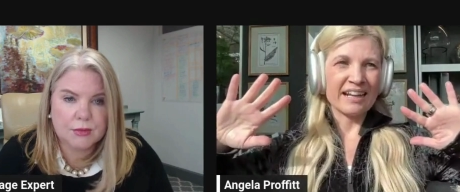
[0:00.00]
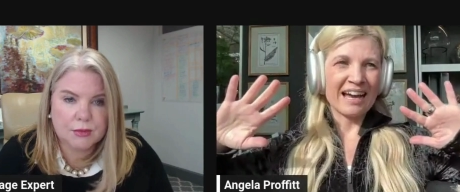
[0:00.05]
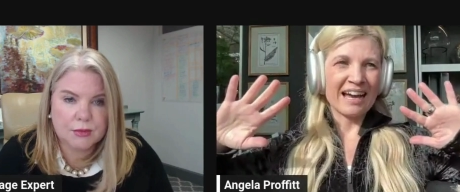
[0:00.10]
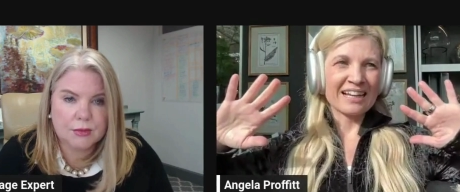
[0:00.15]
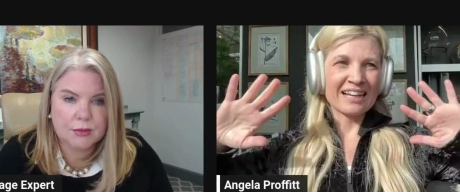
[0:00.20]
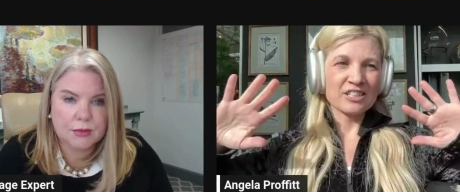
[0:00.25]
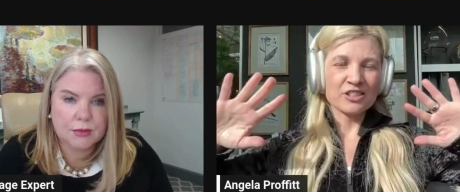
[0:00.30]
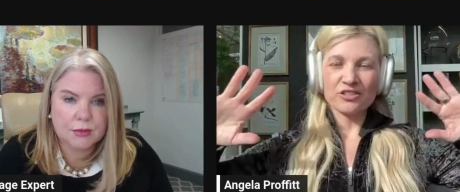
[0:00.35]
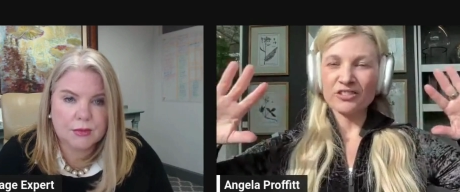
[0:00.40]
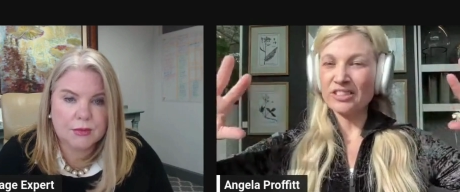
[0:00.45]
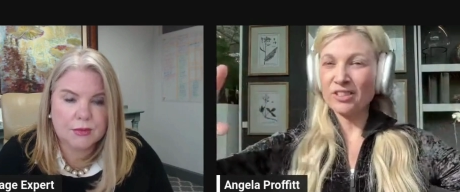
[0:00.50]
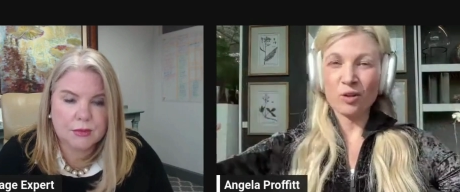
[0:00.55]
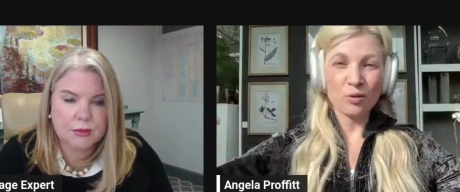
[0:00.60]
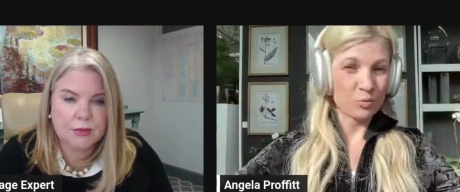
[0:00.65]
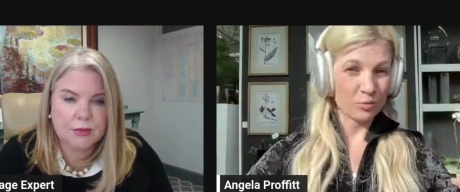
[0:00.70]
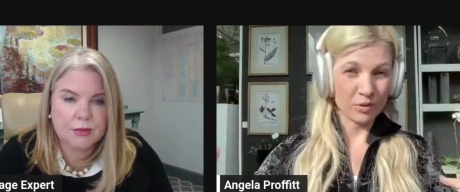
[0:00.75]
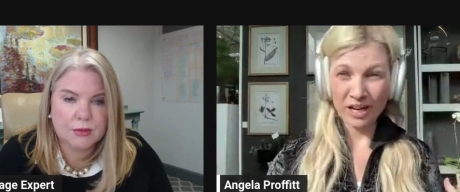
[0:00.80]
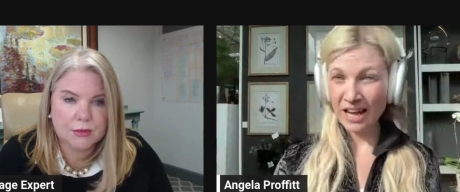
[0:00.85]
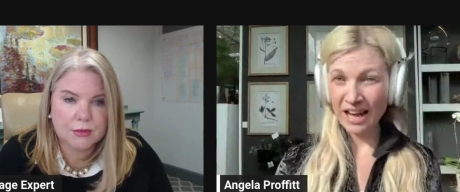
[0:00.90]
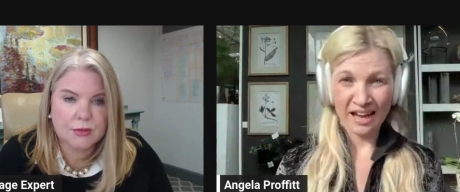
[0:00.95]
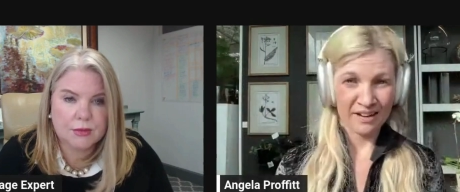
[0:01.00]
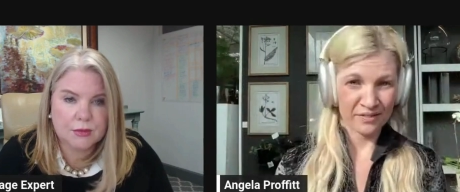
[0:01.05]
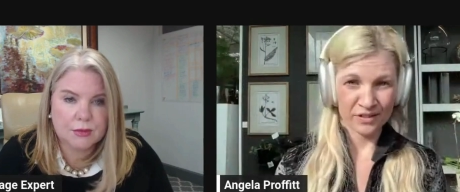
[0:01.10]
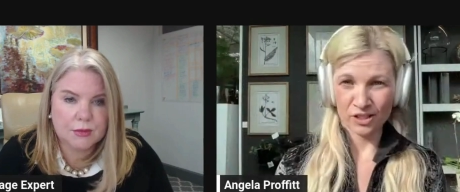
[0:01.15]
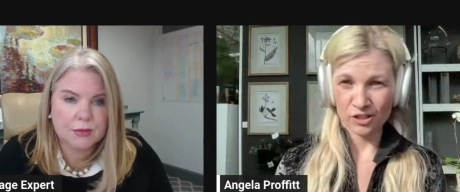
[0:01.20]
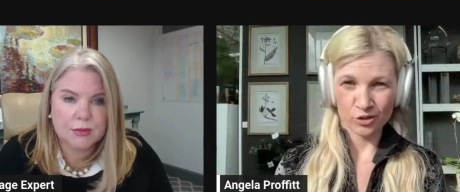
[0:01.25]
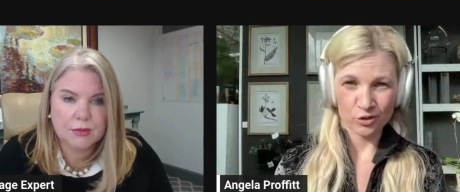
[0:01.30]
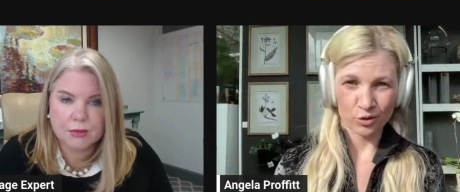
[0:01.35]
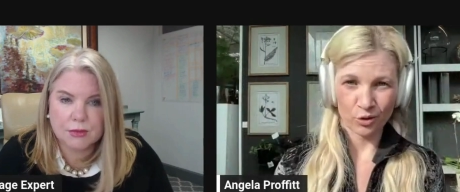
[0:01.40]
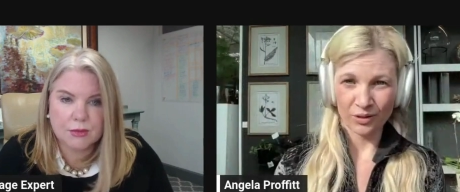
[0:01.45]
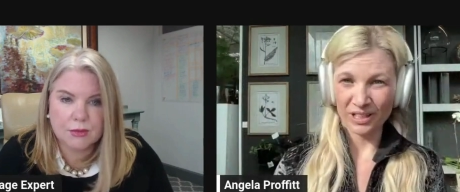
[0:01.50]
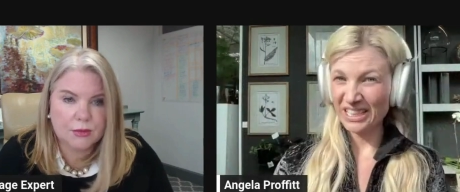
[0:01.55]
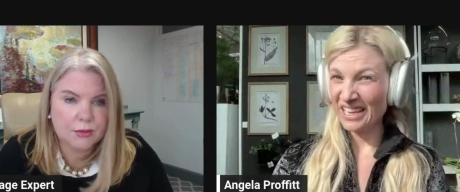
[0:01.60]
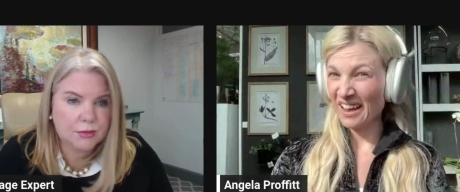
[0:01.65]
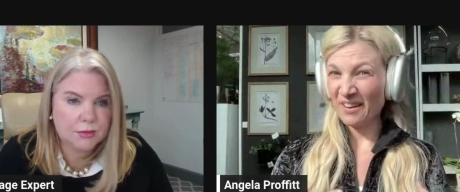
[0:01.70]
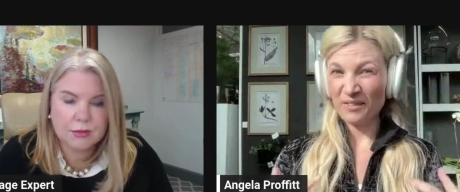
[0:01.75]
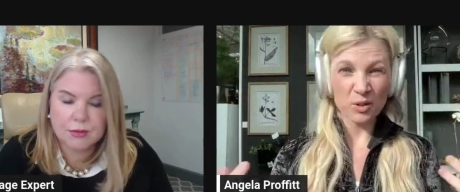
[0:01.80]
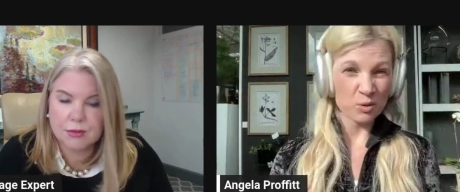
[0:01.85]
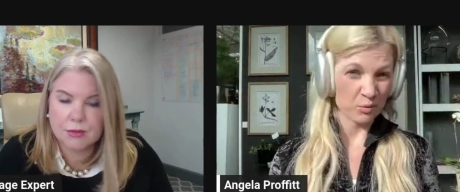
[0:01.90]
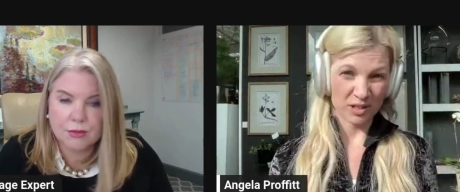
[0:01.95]
Speaker 1: I actually don't want to have control. I
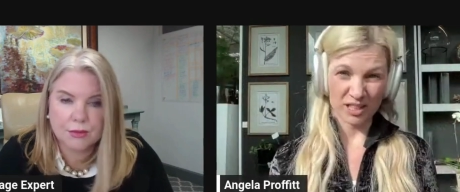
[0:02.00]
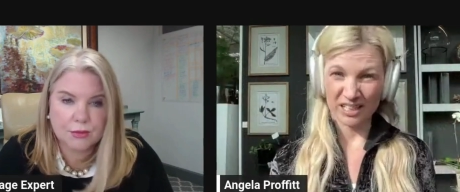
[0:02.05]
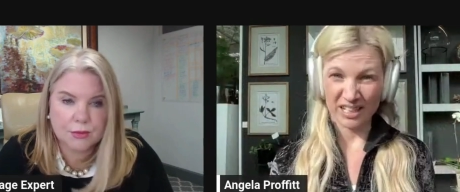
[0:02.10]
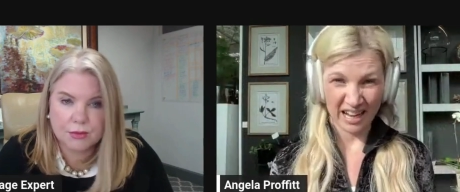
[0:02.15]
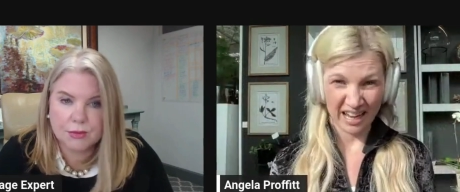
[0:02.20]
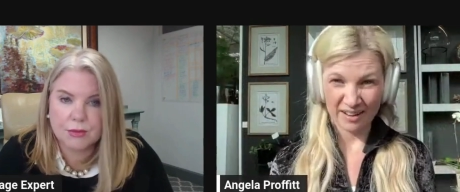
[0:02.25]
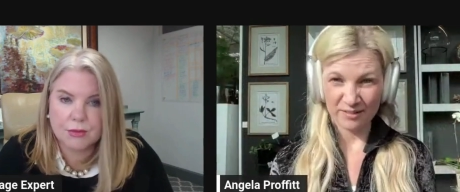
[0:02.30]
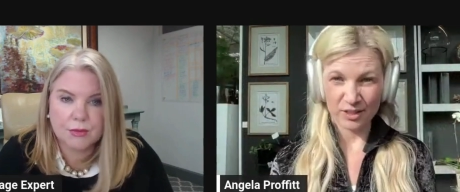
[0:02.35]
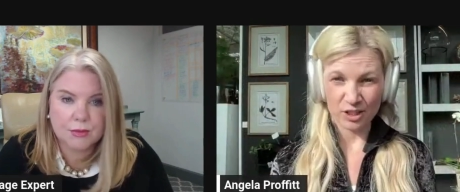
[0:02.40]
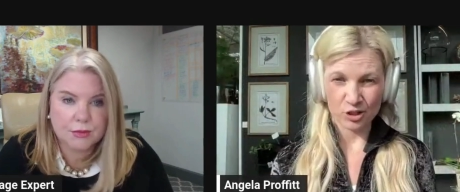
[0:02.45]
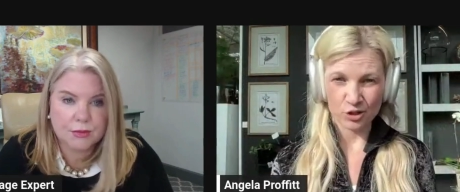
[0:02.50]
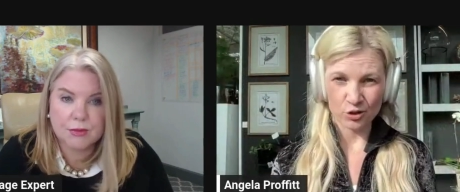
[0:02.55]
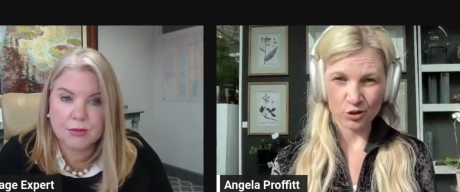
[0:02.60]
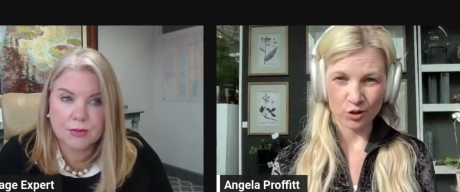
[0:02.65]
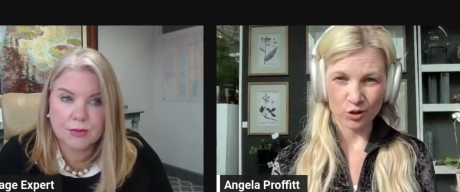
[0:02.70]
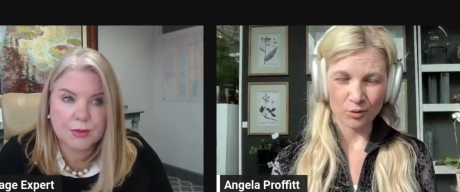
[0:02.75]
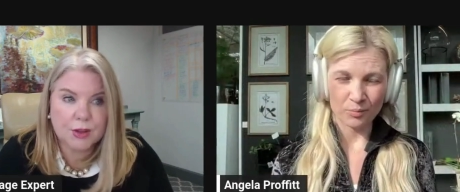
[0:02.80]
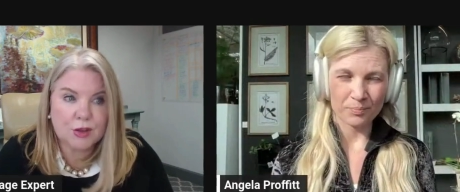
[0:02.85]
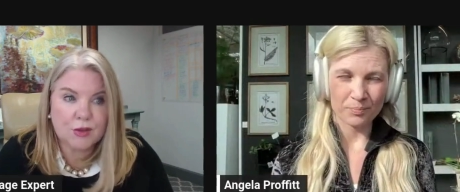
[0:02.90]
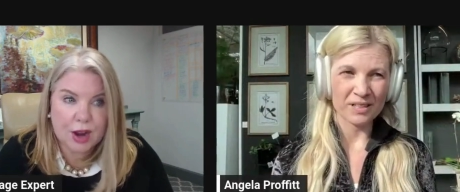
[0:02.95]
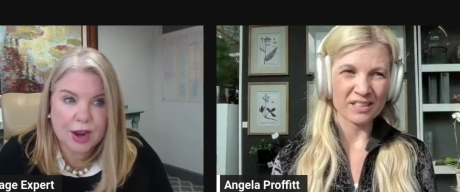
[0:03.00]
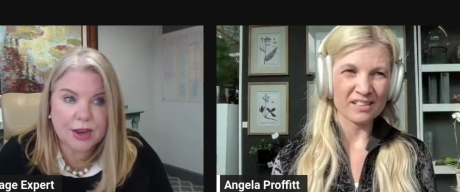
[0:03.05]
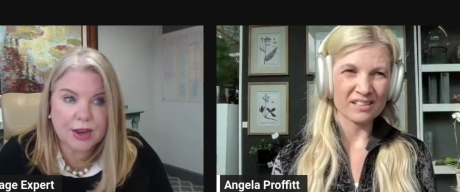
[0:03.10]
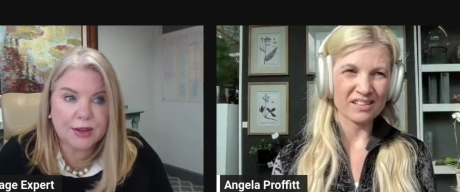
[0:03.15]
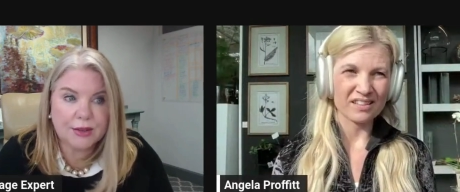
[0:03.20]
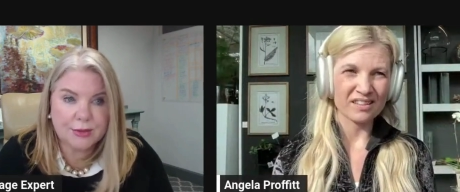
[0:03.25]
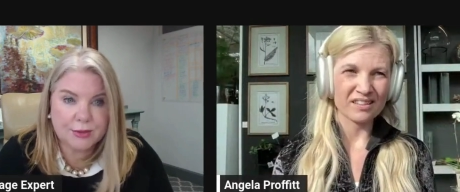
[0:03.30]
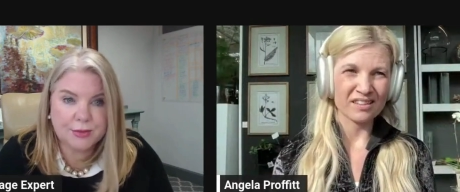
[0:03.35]
never wanted to have control, but